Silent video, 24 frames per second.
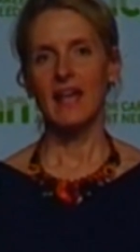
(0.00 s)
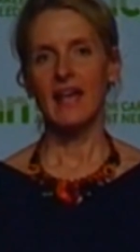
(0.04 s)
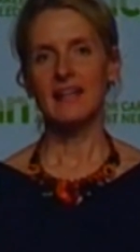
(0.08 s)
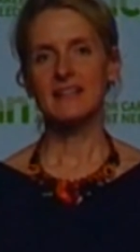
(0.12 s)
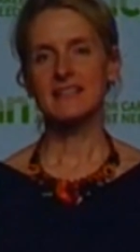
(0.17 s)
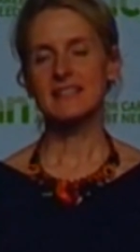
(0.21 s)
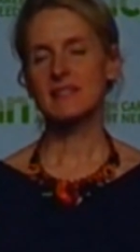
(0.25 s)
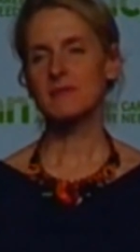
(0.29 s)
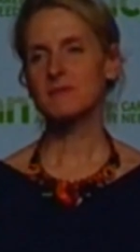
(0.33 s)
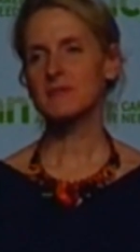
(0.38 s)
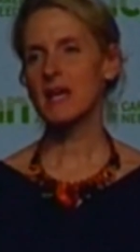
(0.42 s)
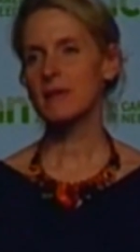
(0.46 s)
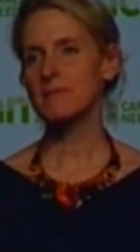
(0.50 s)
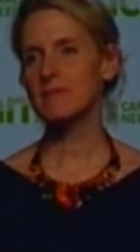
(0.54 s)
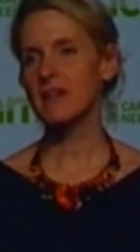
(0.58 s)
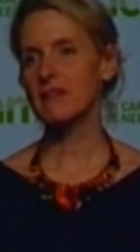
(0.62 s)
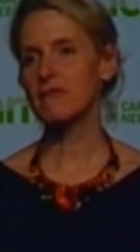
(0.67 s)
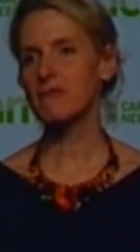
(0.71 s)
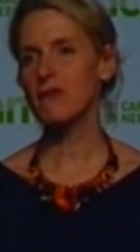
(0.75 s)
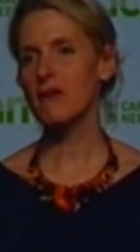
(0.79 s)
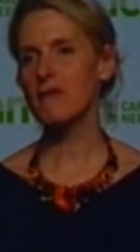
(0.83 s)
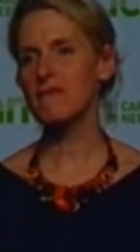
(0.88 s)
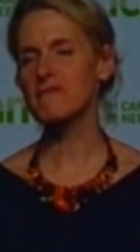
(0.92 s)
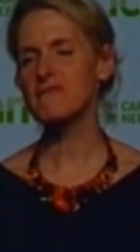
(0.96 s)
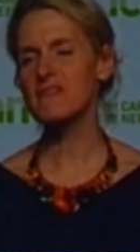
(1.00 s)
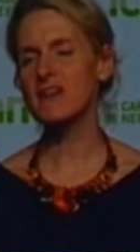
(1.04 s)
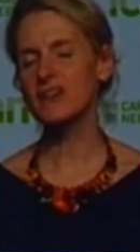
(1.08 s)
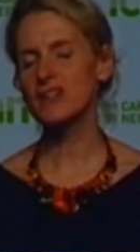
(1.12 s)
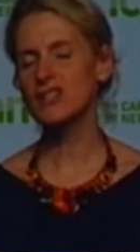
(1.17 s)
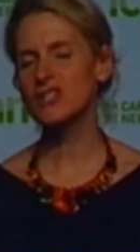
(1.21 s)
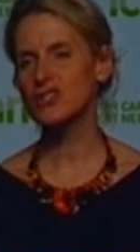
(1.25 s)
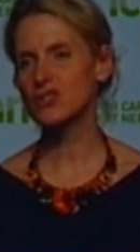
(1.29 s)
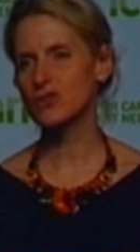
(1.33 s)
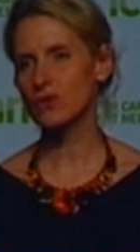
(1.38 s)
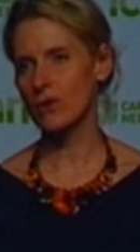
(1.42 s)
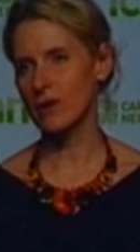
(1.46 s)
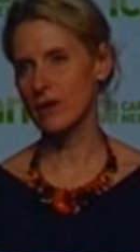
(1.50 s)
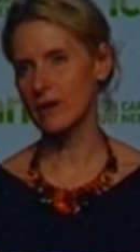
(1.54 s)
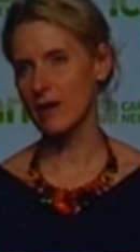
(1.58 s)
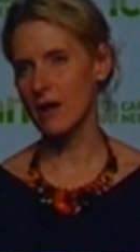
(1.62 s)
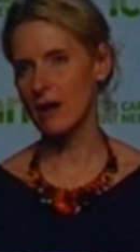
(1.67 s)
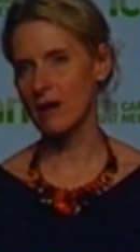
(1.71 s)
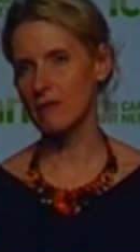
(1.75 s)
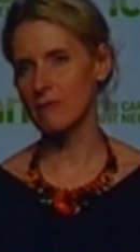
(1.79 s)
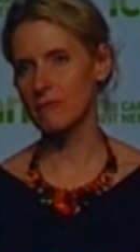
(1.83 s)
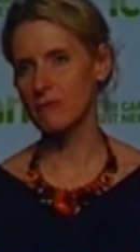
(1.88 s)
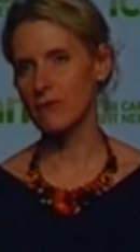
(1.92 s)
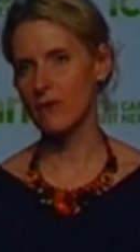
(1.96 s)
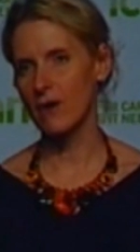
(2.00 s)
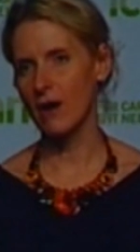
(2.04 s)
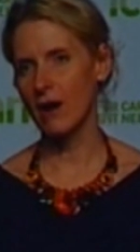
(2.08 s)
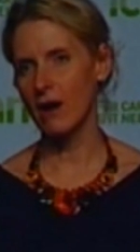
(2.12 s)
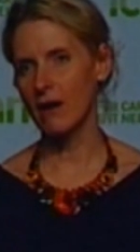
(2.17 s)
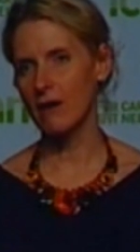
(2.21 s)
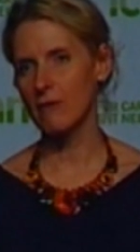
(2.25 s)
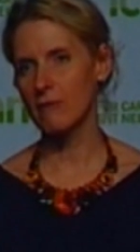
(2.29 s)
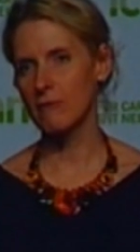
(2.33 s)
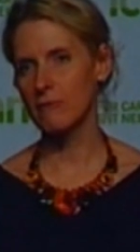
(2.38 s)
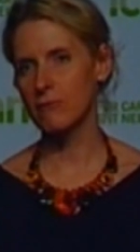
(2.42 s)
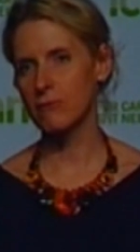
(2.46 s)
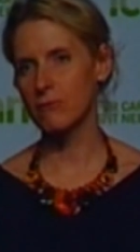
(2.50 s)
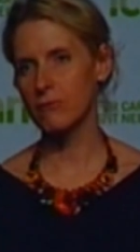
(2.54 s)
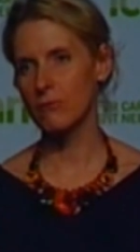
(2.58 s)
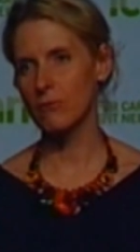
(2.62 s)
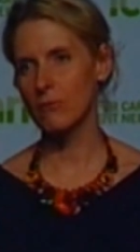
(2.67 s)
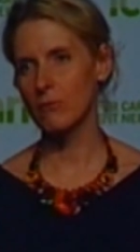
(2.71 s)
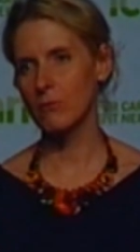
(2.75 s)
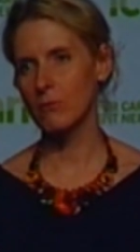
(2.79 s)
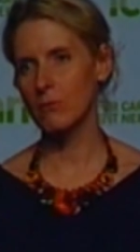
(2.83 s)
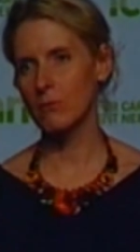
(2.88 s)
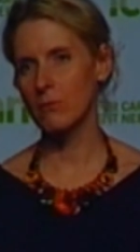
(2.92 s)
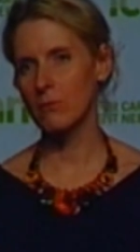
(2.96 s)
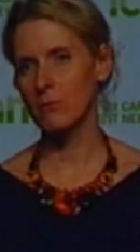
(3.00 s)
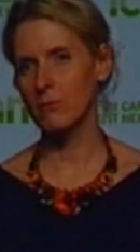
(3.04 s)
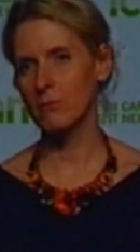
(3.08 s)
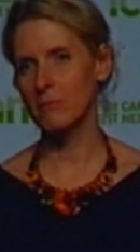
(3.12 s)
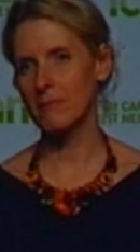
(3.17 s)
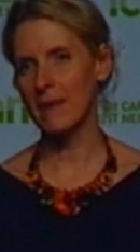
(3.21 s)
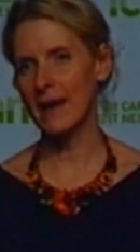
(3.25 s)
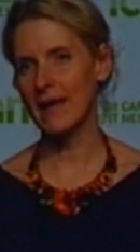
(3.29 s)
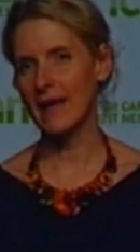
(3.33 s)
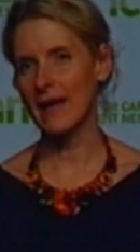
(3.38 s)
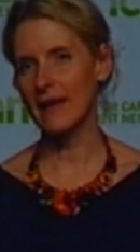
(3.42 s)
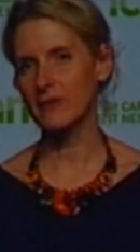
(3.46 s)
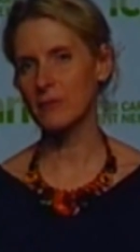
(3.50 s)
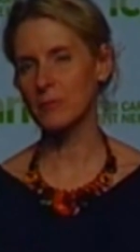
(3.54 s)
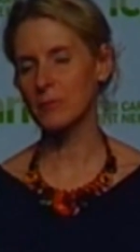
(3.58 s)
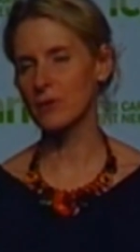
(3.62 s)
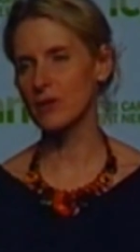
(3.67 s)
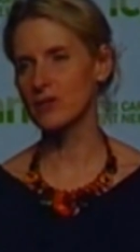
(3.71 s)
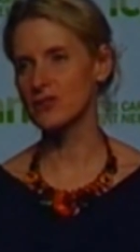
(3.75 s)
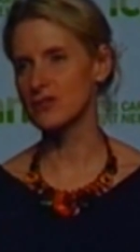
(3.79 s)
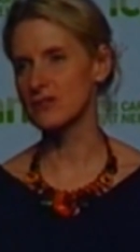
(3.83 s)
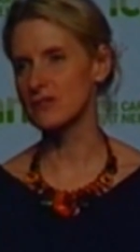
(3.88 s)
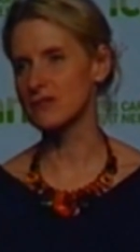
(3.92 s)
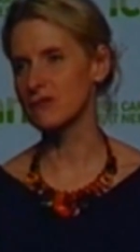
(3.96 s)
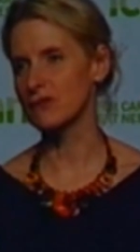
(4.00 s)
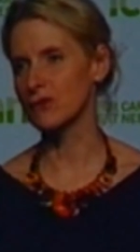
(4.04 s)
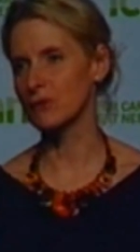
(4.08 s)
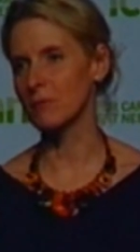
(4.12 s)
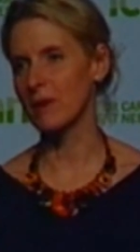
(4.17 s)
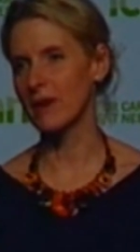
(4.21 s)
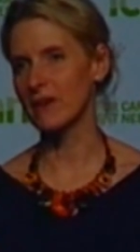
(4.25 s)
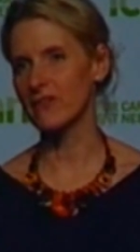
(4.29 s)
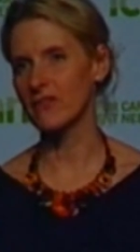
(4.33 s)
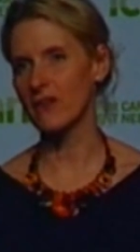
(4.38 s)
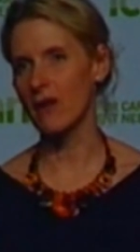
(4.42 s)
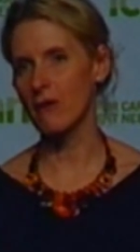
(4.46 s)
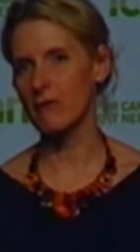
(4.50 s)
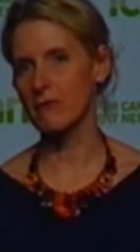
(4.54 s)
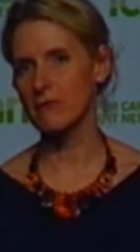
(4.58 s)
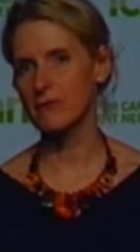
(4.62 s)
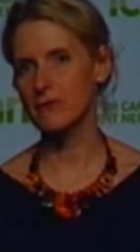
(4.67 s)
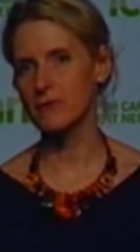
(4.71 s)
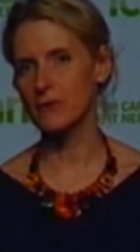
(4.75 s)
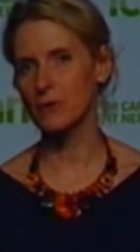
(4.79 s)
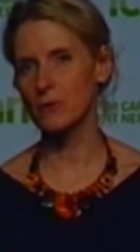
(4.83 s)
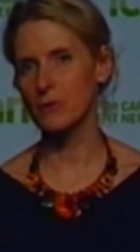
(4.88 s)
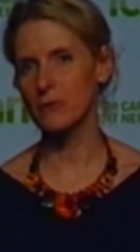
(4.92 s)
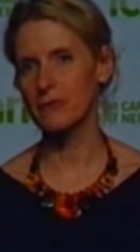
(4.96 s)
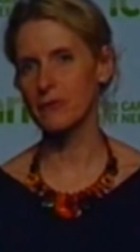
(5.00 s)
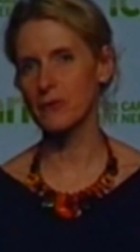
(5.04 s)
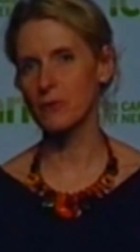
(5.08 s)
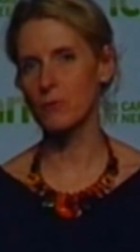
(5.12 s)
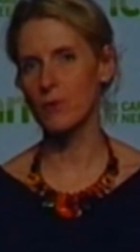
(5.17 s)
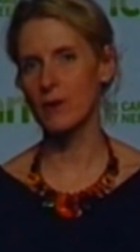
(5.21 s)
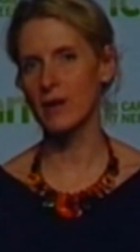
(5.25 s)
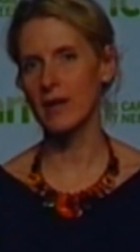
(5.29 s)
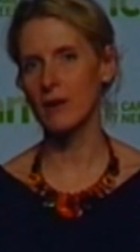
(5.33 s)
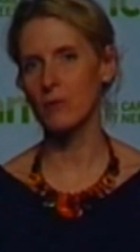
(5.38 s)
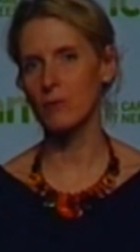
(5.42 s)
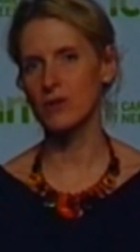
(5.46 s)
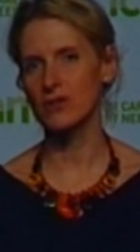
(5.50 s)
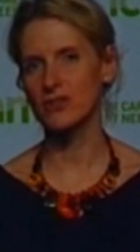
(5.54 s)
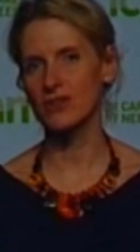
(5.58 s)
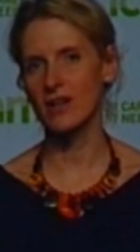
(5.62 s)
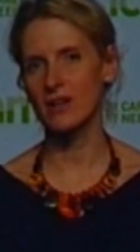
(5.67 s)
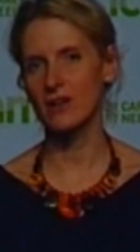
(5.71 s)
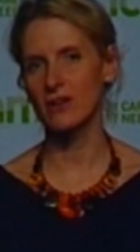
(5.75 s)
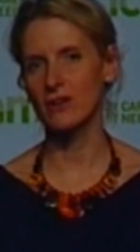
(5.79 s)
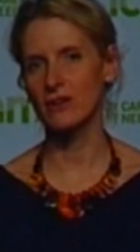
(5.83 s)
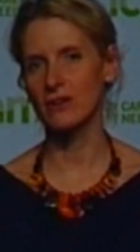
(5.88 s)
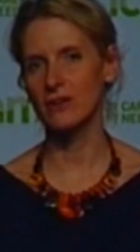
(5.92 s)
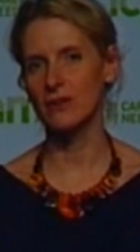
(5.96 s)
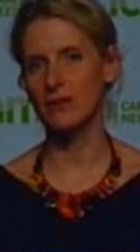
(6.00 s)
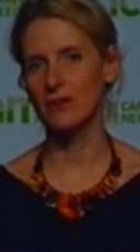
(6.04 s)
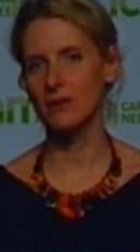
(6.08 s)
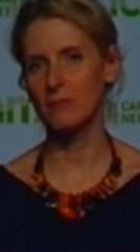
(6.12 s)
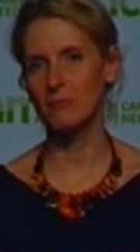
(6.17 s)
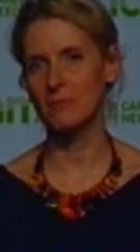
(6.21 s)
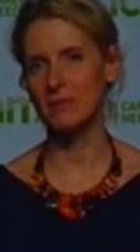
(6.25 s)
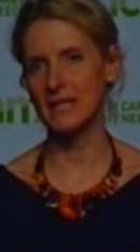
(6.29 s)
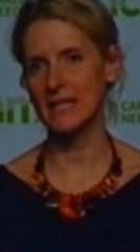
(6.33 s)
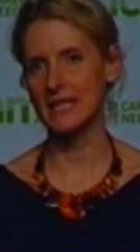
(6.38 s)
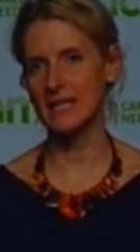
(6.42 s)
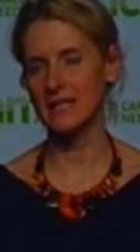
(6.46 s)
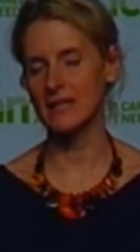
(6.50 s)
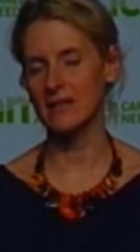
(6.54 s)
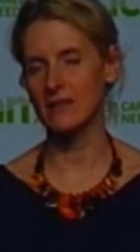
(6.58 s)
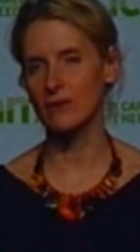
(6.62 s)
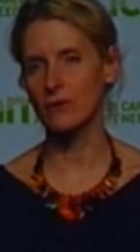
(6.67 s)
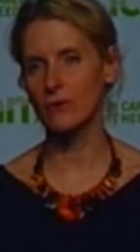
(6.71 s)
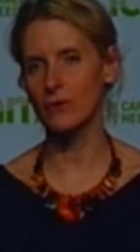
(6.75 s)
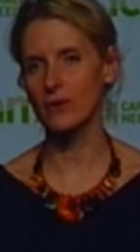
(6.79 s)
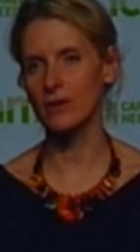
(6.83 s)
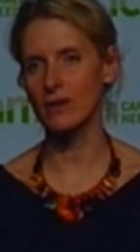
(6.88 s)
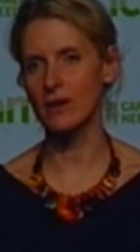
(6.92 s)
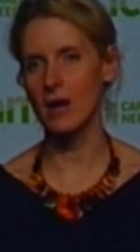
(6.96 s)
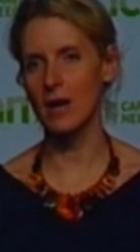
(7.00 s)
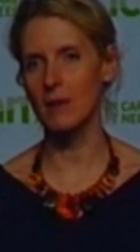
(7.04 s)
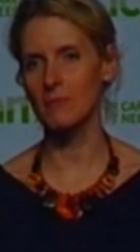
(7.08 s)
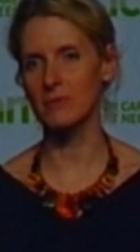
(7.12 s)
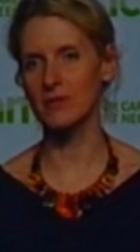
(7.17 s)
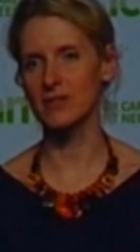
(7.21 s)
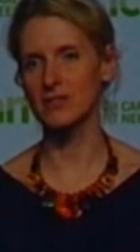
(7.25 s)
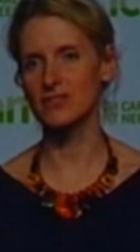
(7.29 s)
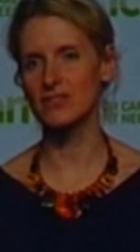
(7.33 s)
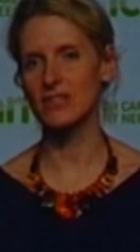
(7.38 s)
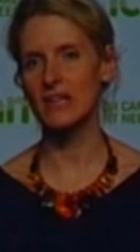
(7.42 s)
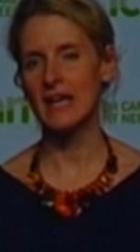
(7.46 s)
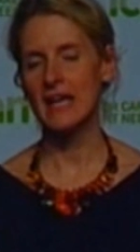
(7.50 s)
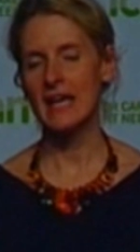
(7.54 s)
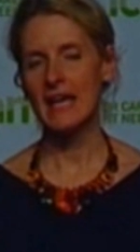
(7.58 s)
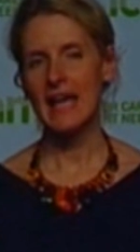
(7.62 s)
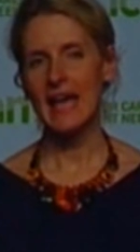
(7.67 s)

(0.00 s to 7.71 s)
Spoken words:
And sometimes I fall very short of my aspirations for myself, for what I wish I could be or accomplish.